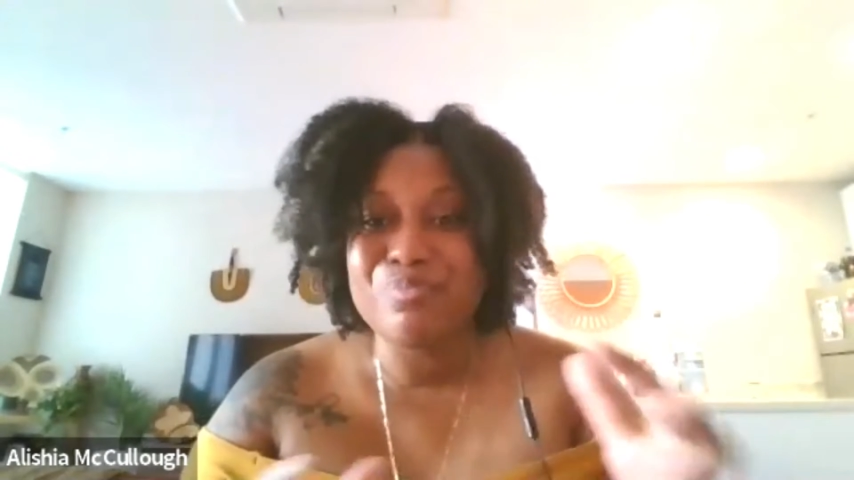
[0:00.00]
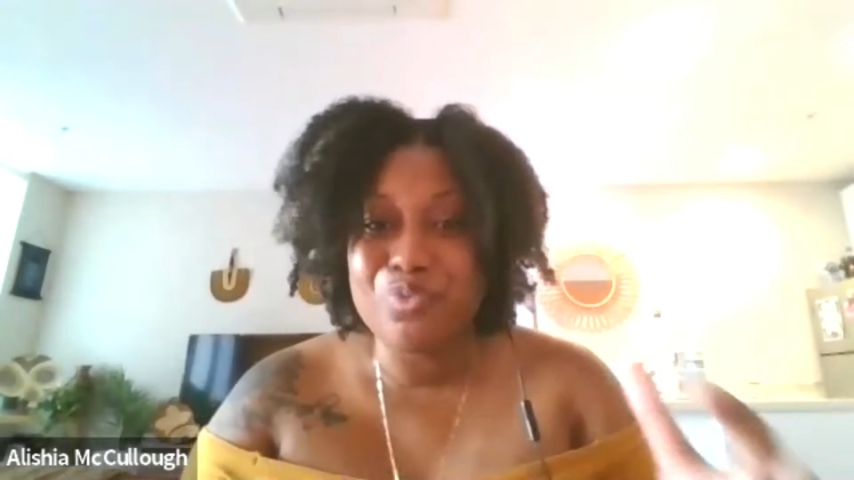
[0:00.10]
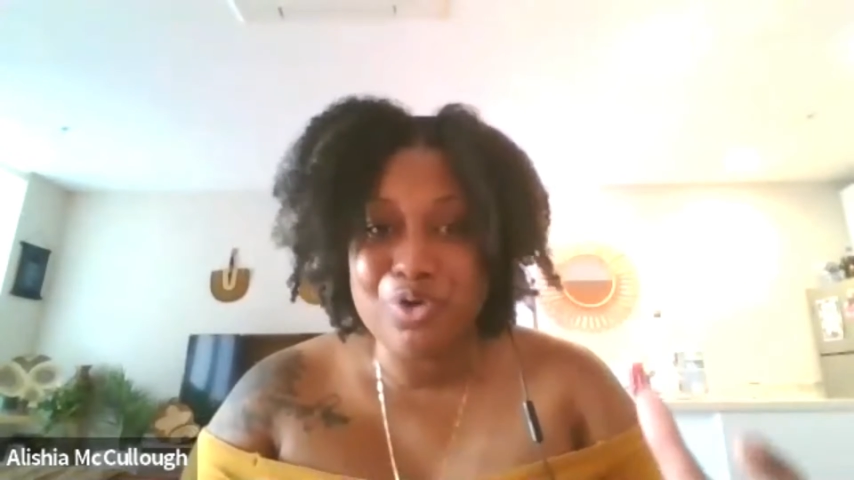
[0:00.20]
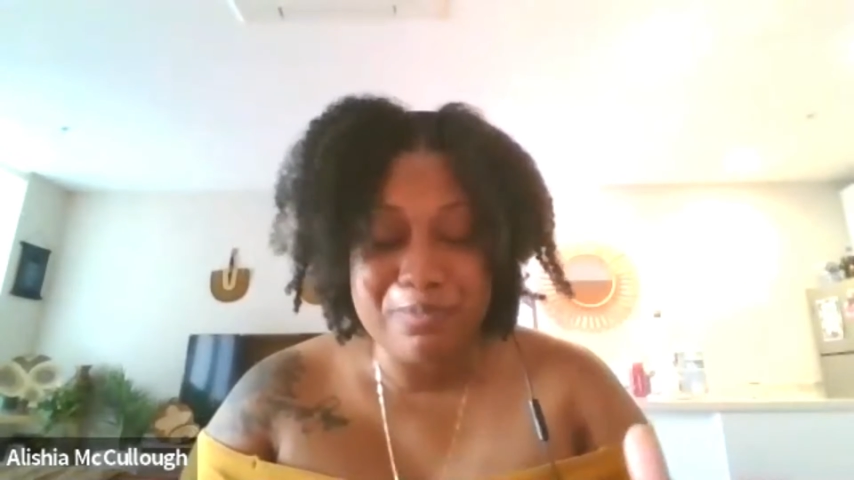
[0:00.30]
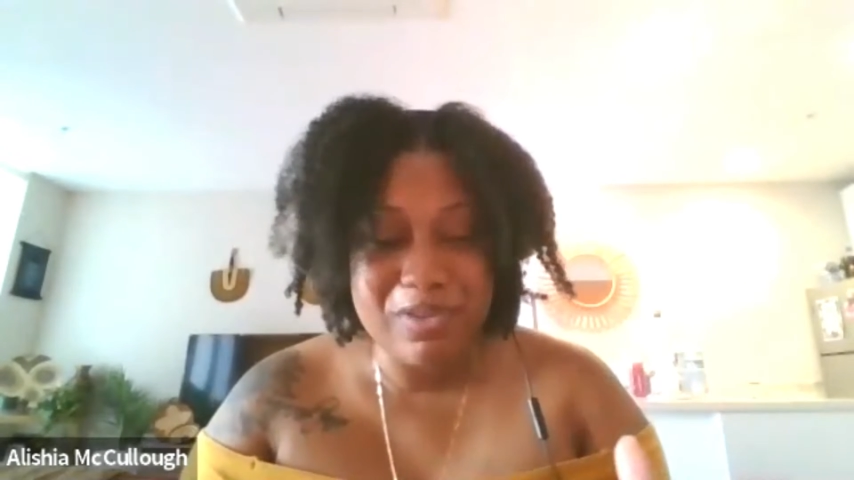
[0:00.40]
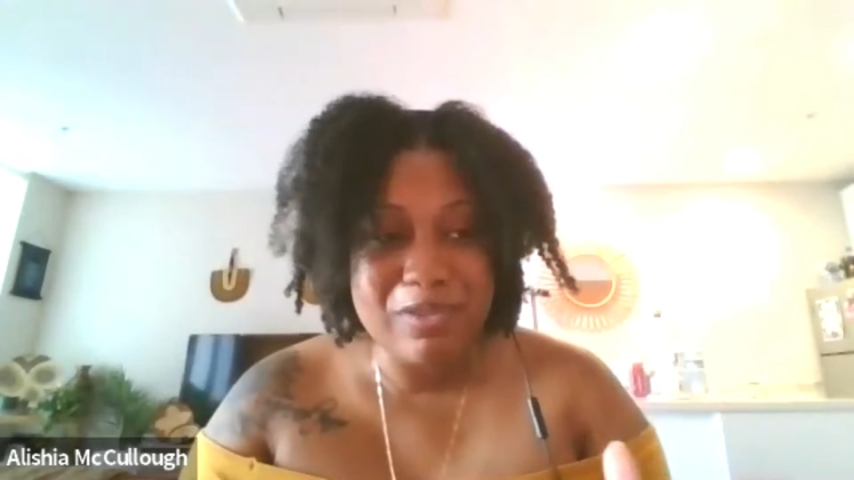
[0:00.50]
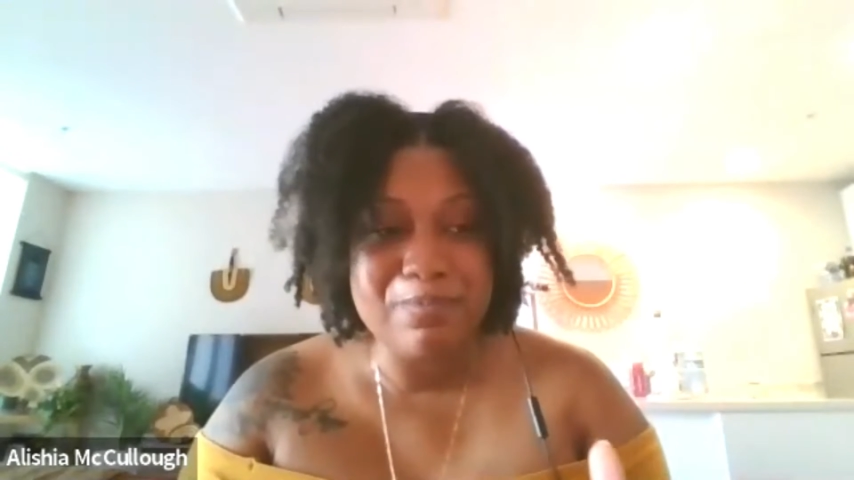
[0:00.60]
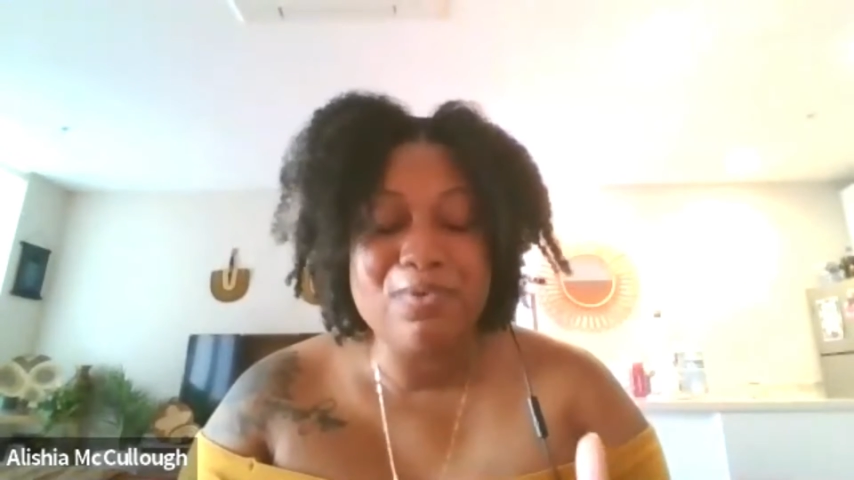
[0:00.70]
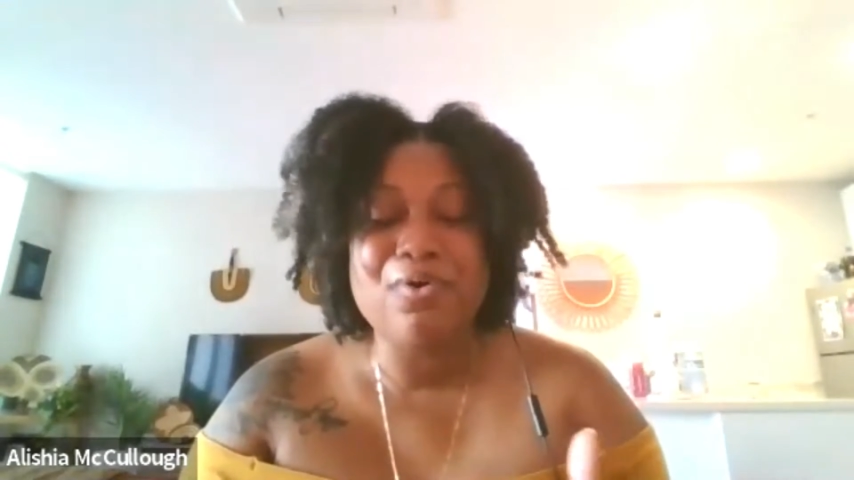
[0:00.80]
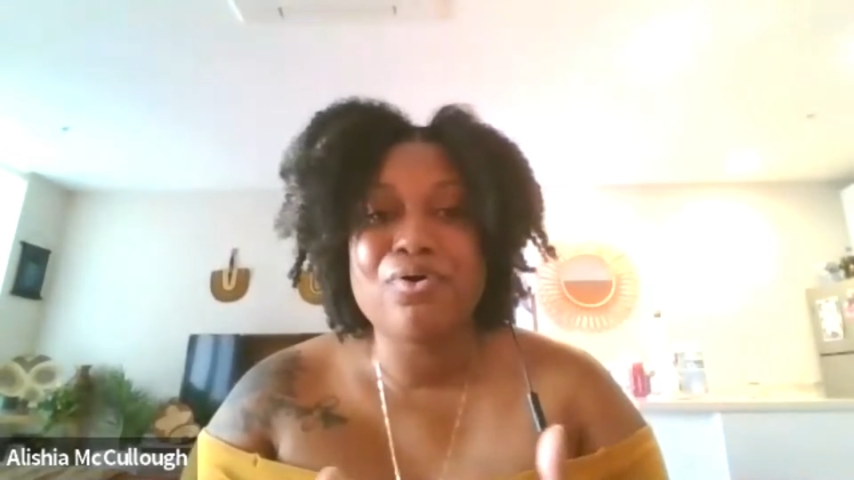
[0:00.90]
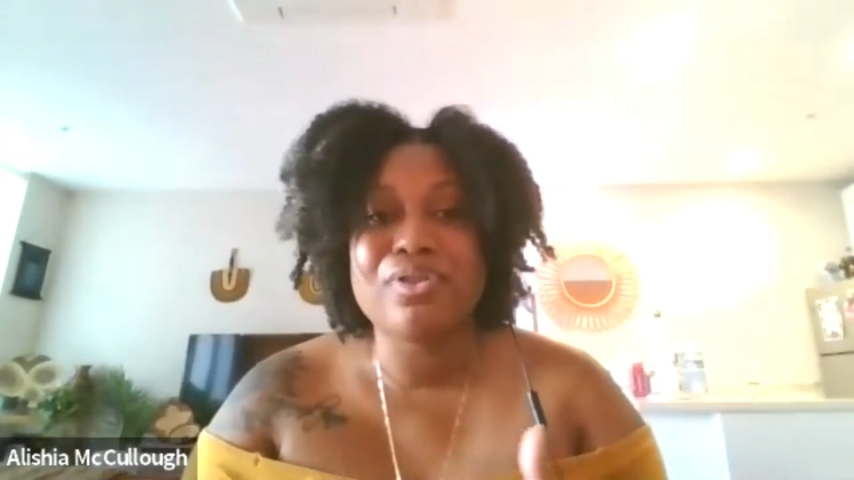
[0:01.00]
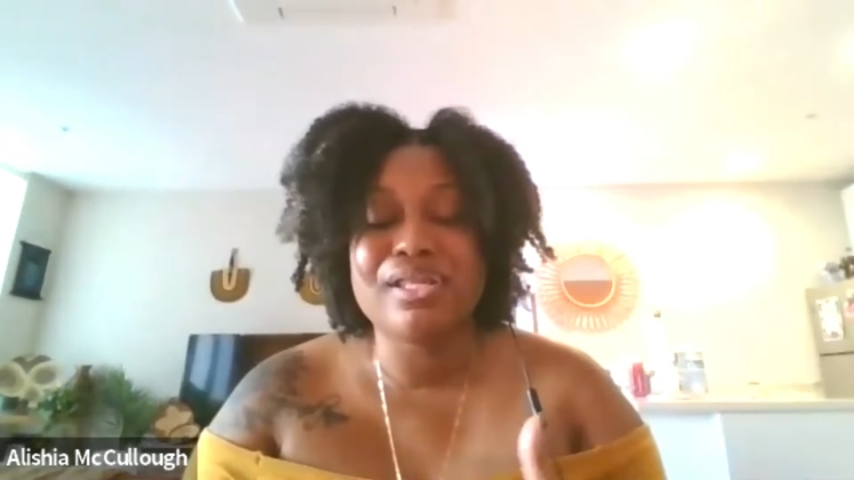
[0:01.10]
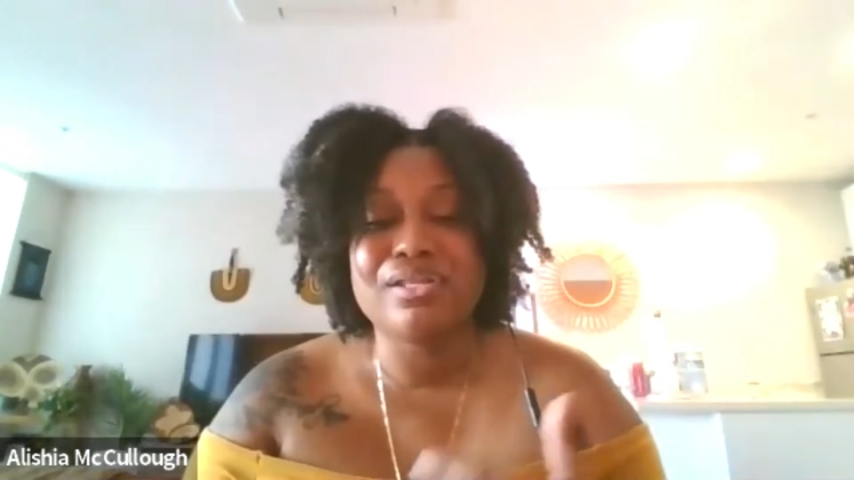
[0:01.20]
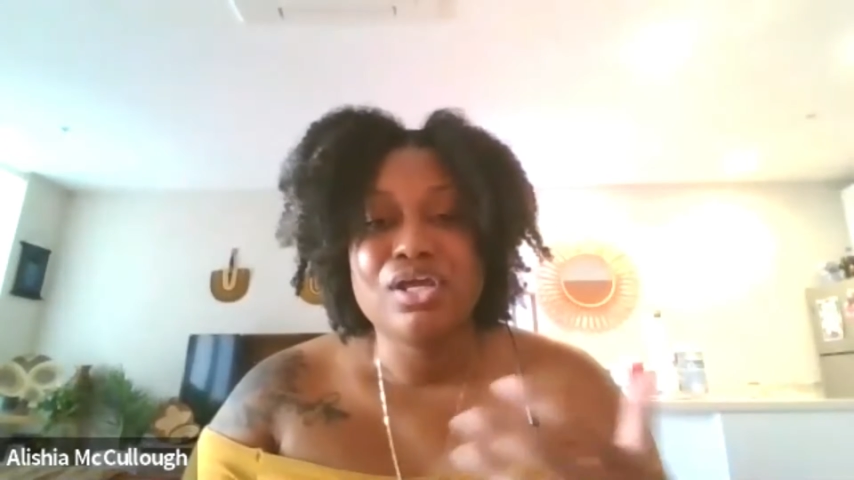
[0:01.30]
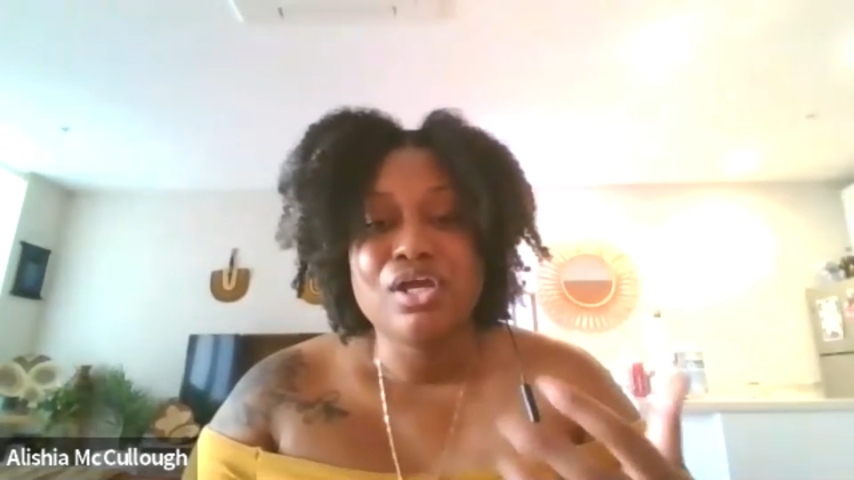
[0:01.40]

more people and